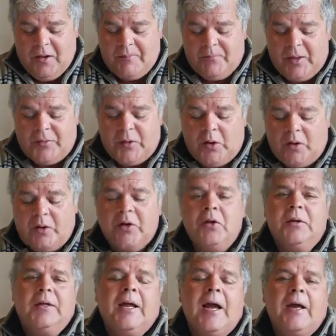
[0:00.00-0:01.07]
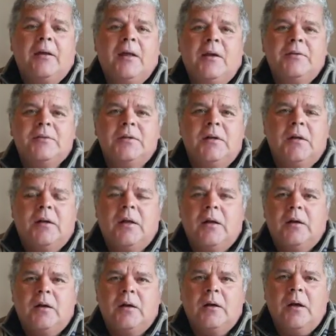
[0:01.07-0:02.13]
but there are good guidelines and
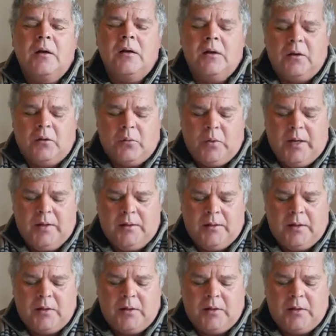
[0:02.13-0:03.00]
a great